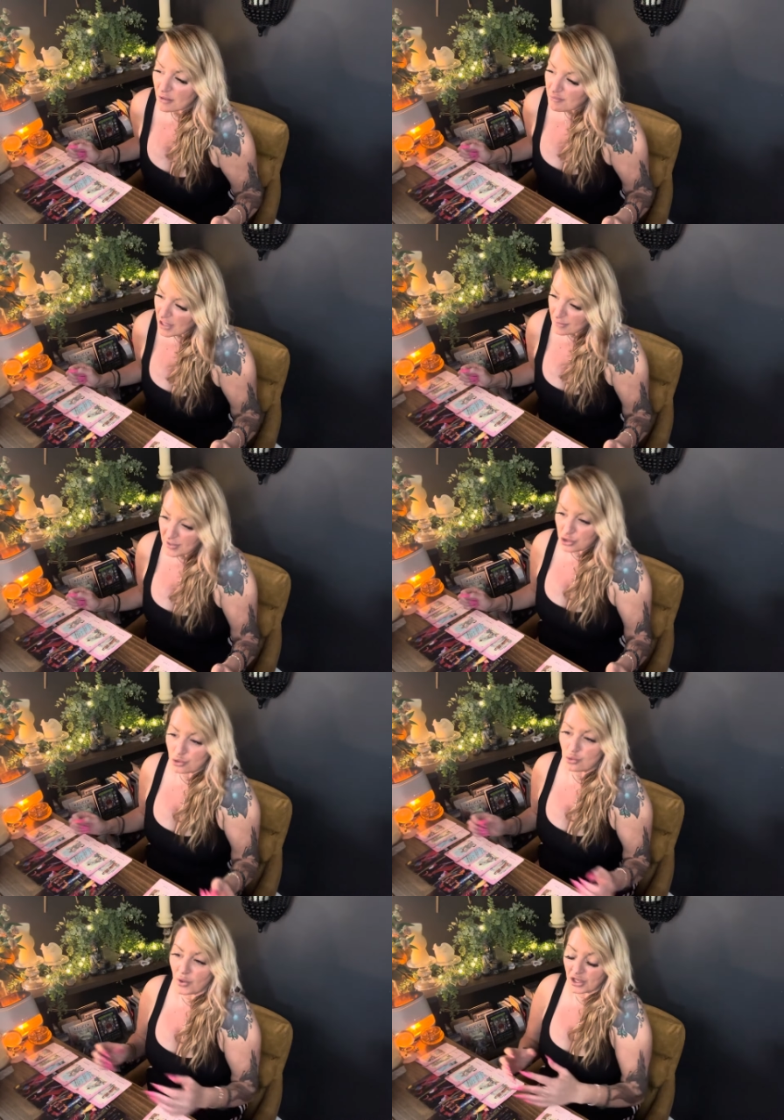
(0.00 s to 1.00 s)
Maybe
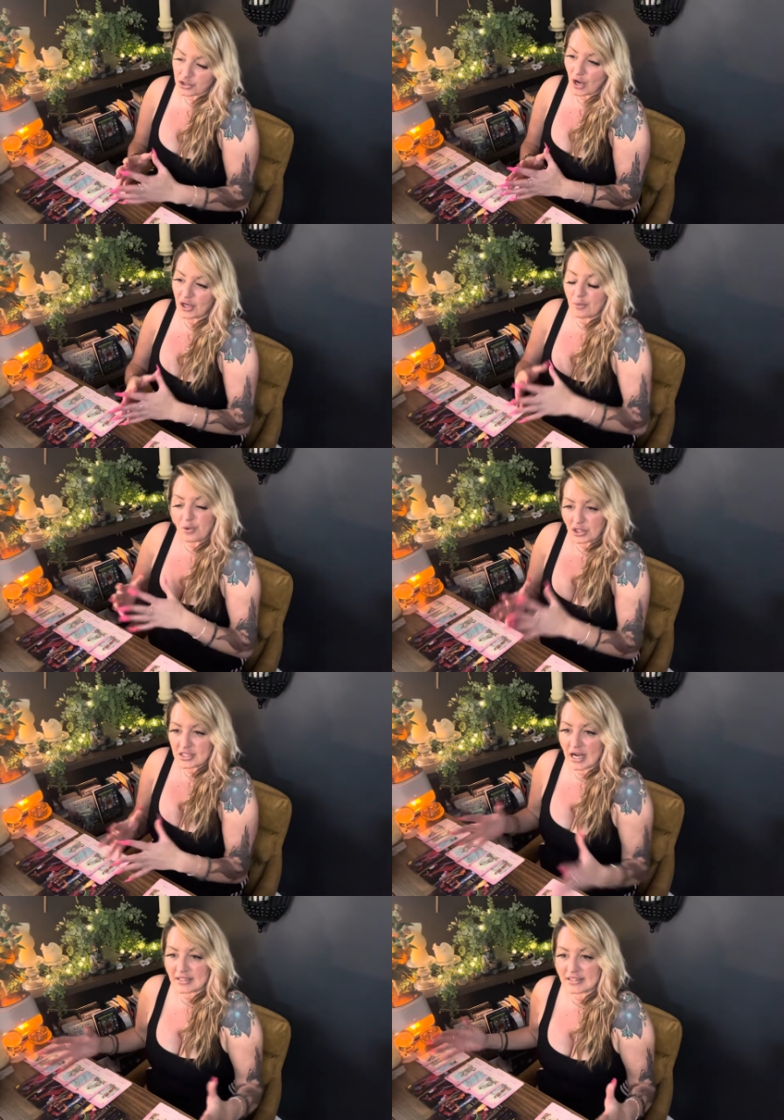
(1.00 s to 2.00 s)
you want to try to
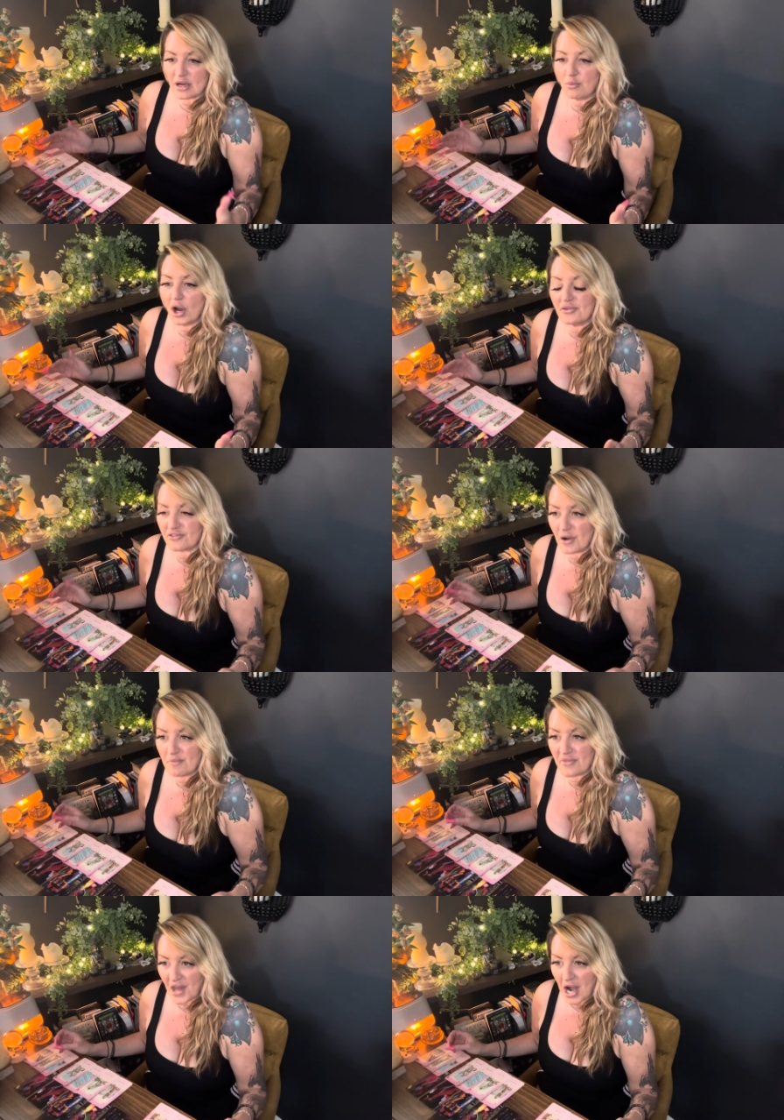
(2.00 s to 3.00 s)
protect someone
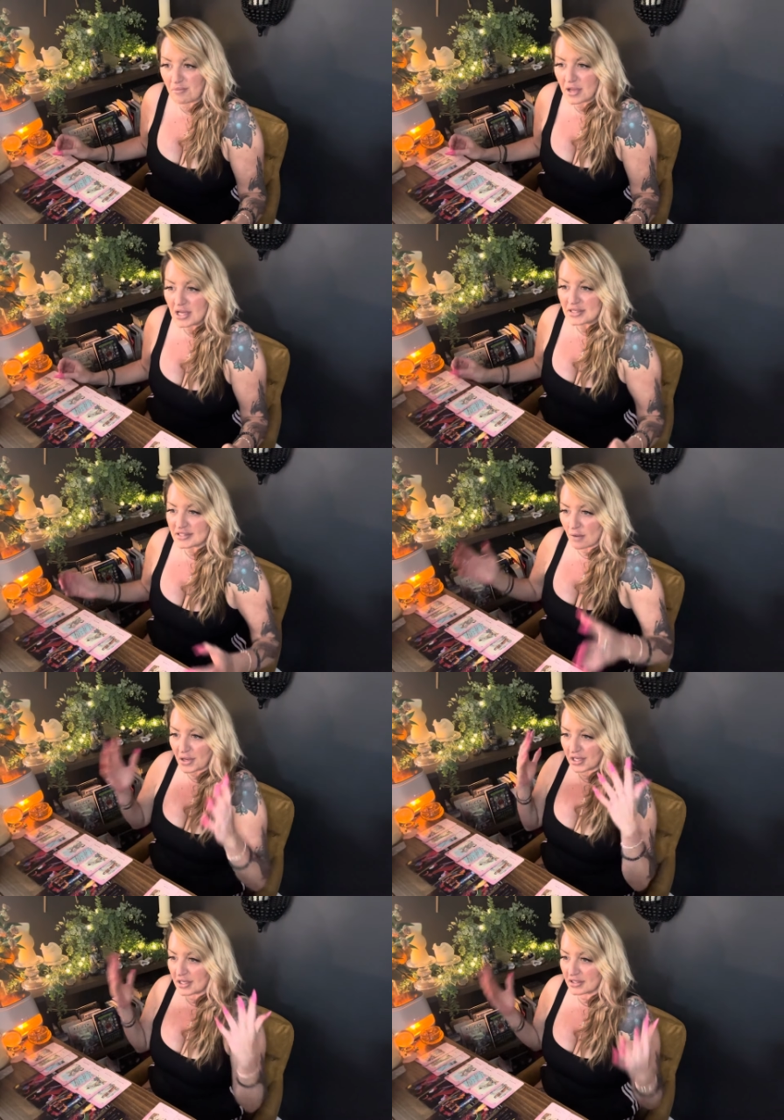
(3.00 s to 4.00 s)
from them.
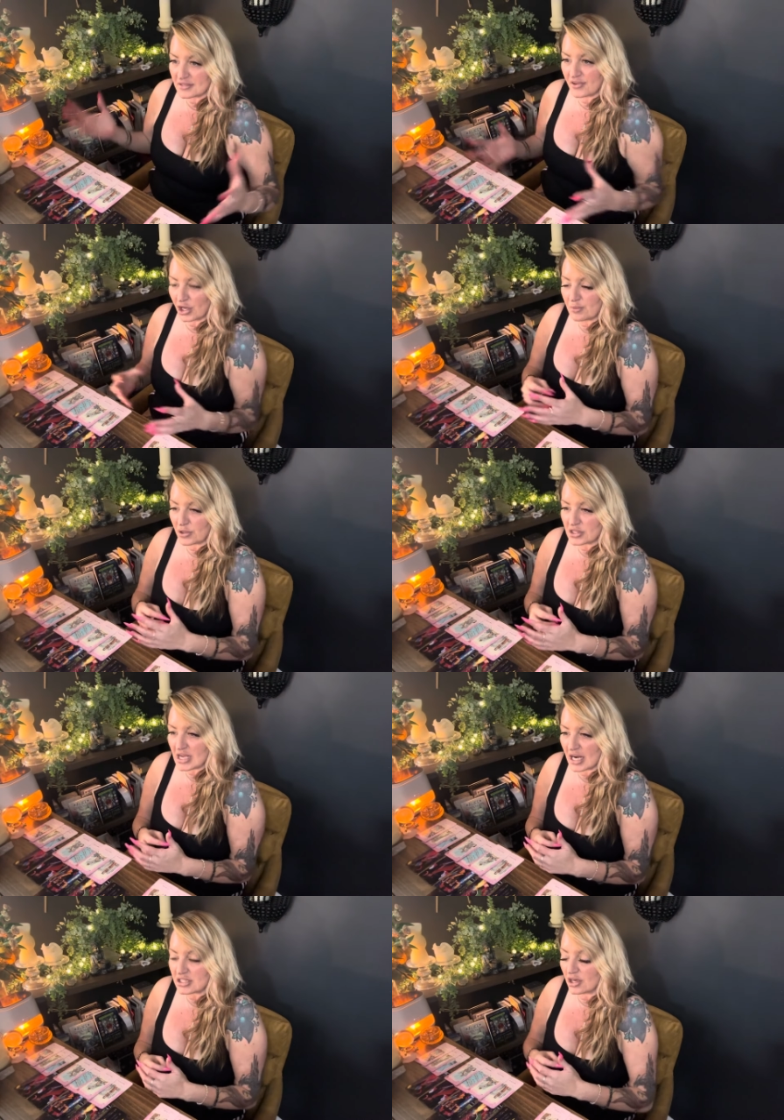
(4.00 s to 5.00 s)
Somebody is very
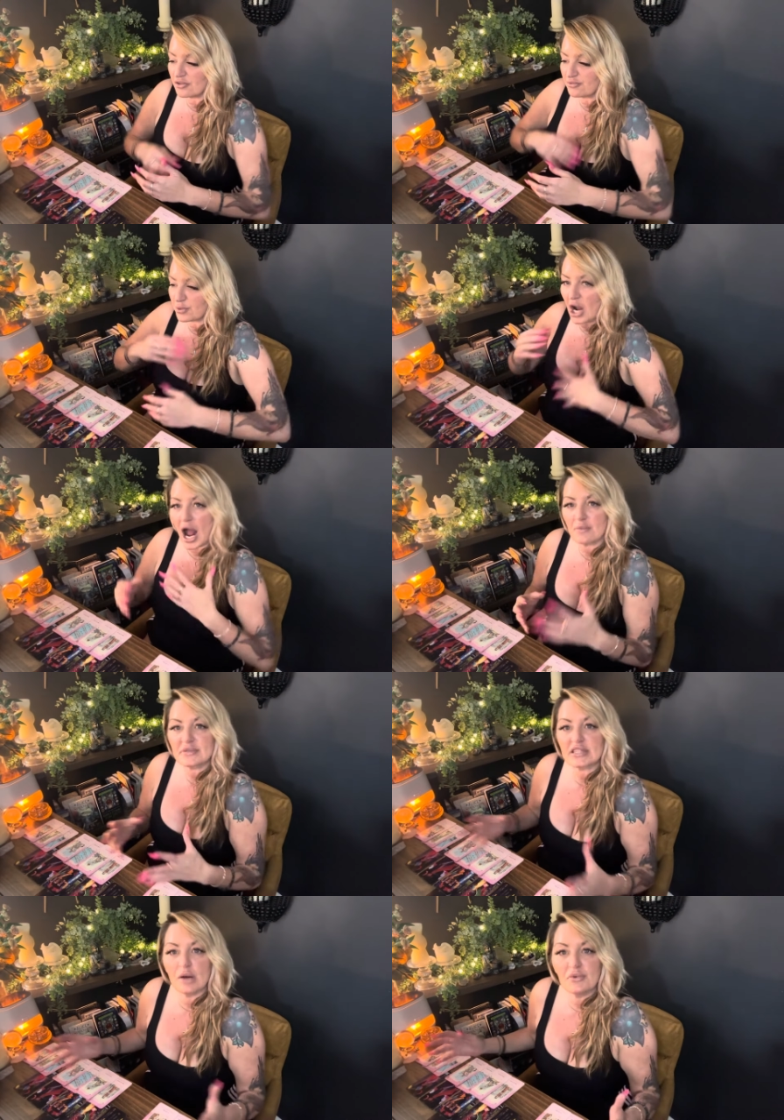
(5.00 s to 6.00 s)
protective. Perhaps
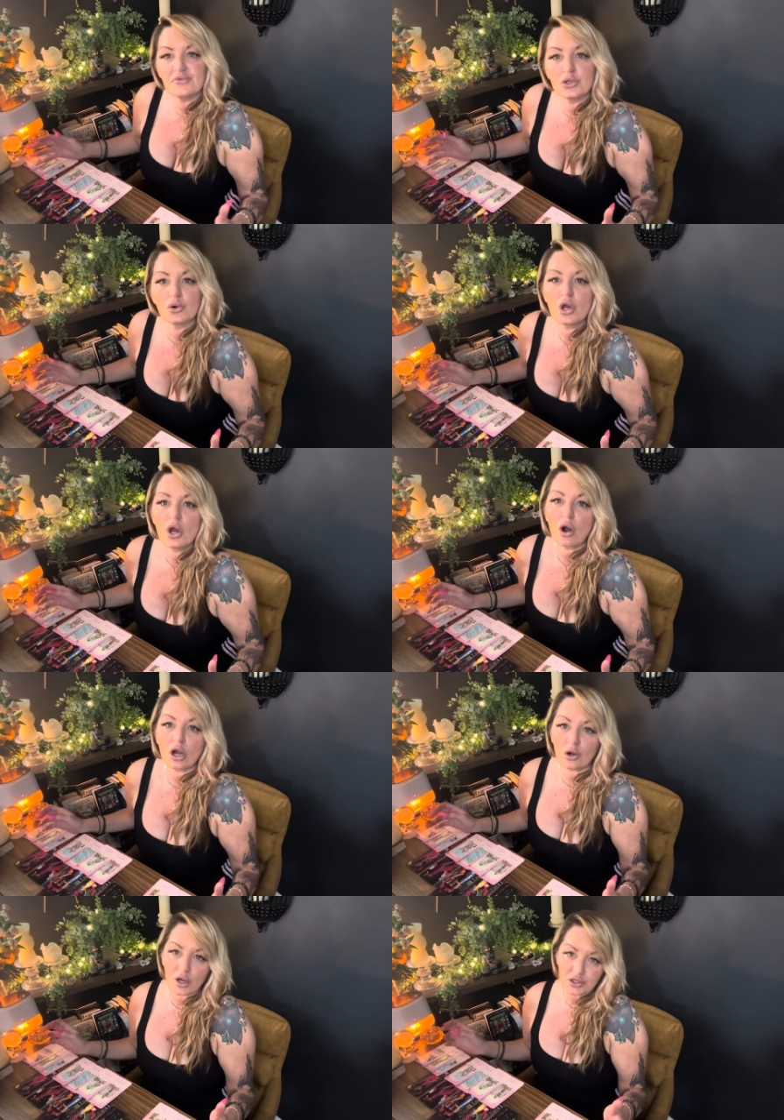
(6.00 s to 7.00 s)
some of you are
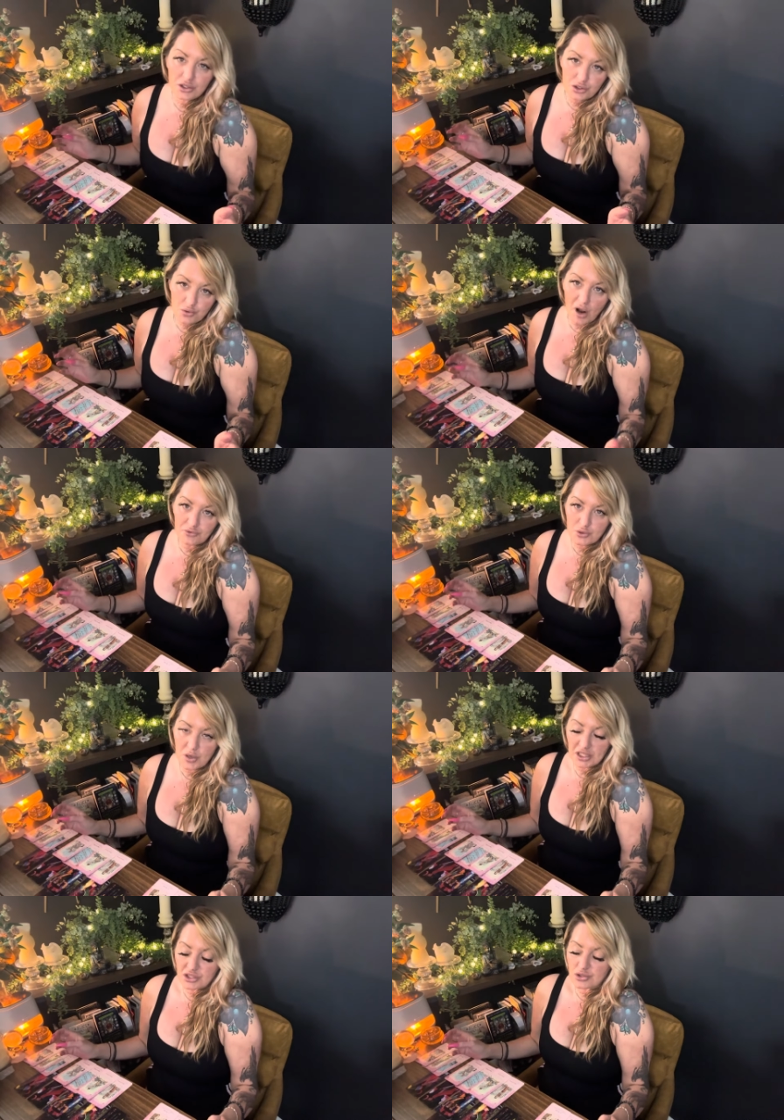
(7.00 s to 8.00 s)
going to 12,
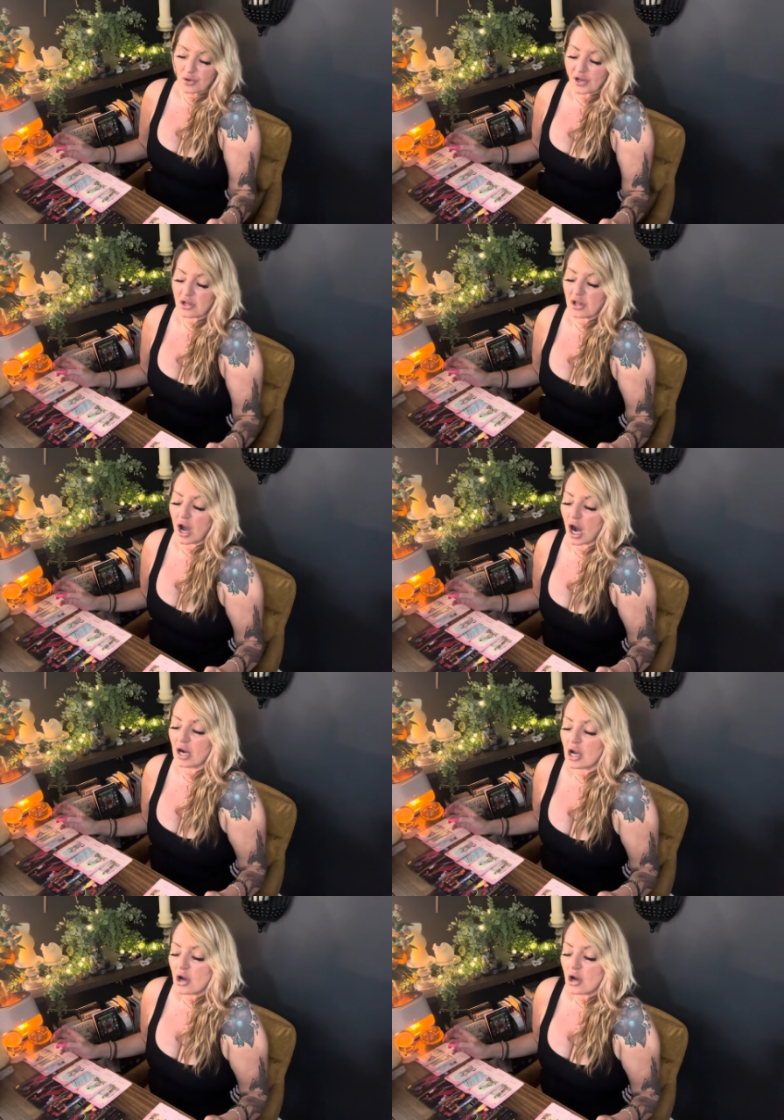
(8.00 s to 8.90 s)
22 in the clock,